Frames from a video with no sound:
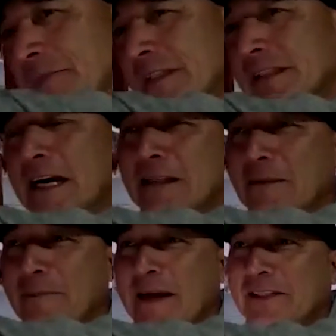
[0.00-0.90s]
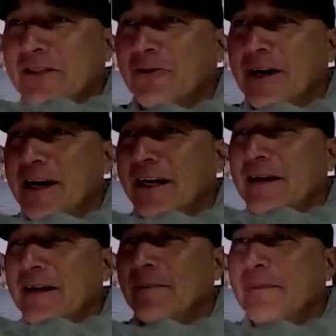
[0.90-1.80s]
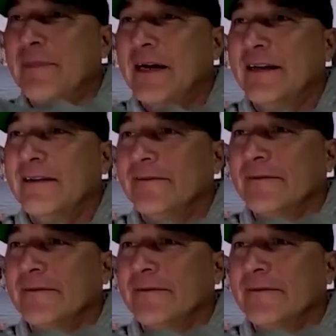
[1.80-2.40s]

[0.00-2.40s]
It's not the best rig, but